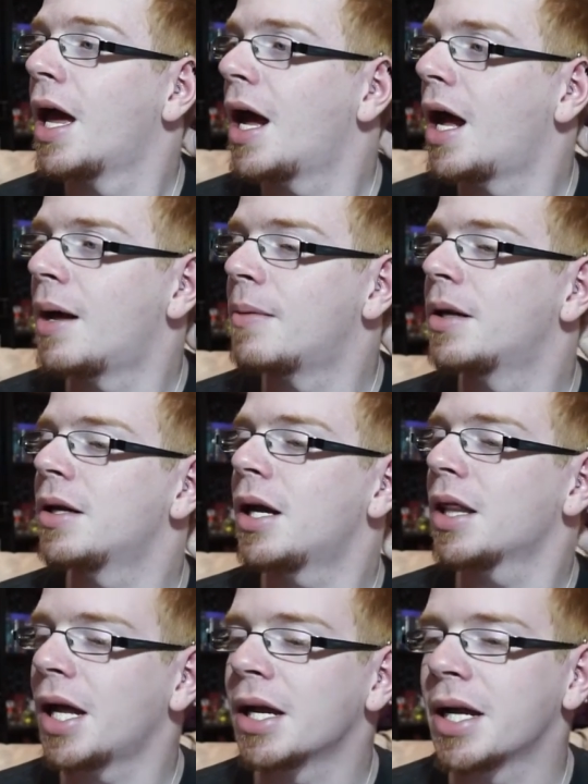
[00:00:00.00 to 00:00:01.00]
Um,
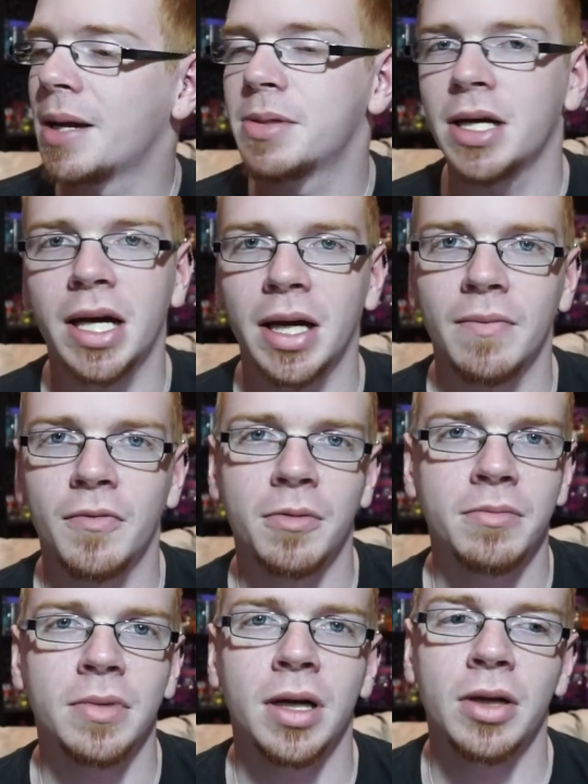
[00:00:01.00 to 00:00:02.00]
a lot of times I get them
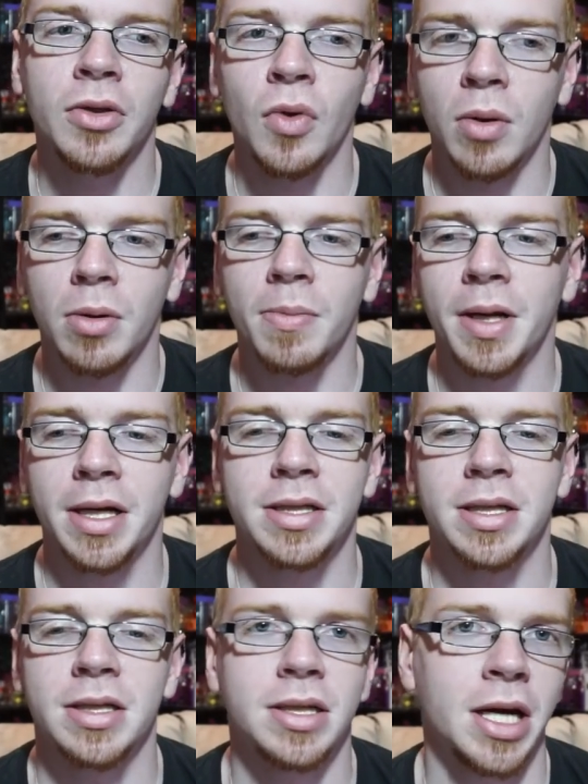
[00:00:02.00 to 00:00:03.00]
from normal
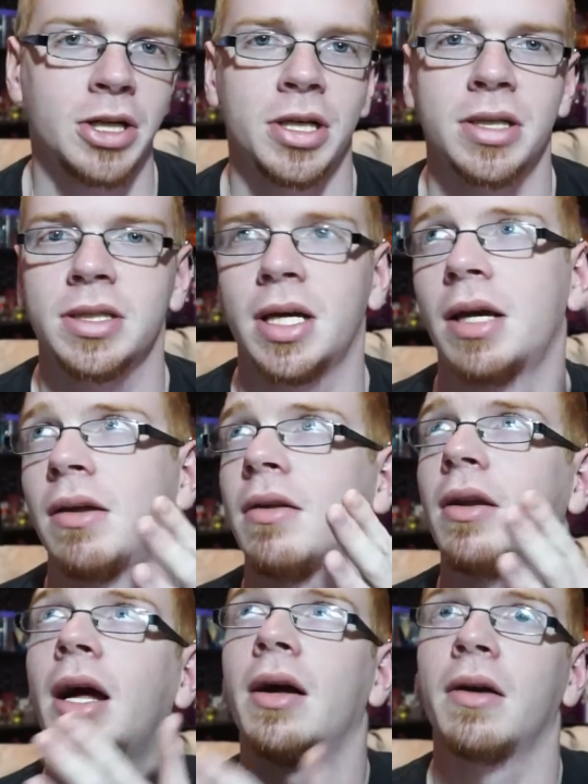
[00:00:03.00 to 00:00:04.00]
places,
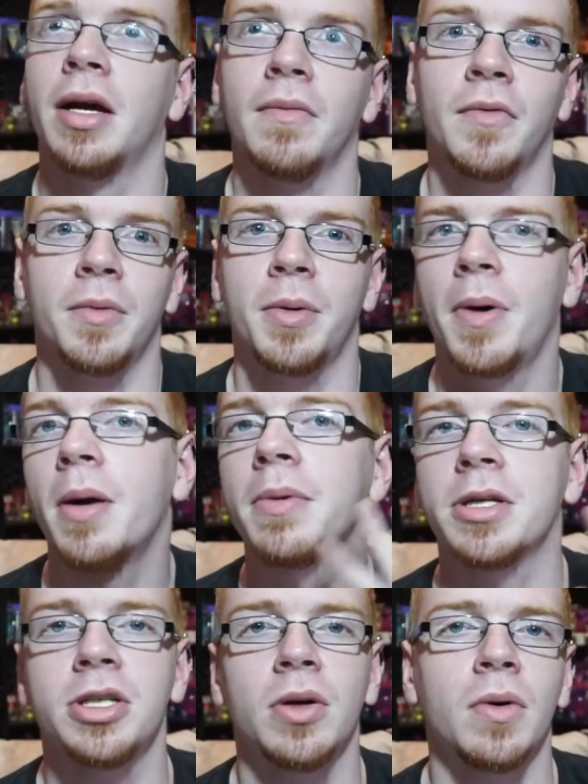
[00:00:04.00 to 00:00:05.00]
HSN, I'll get them from
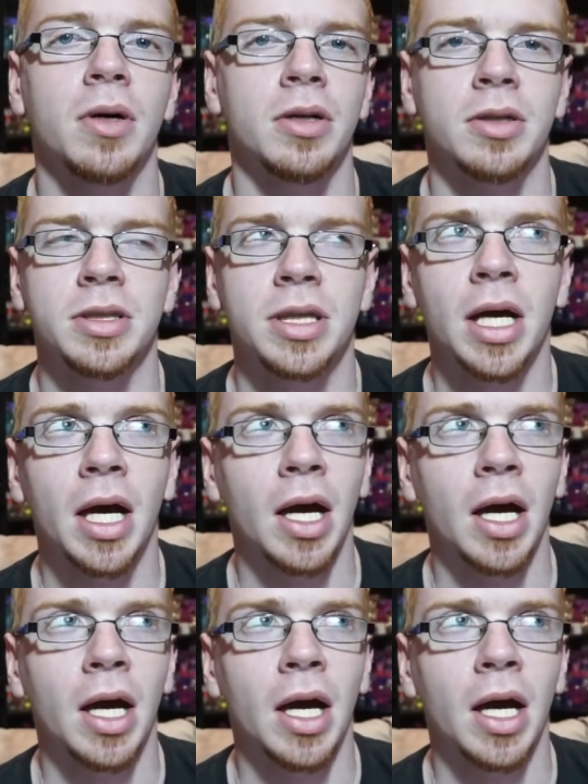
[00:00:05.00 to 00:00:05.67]
department stores,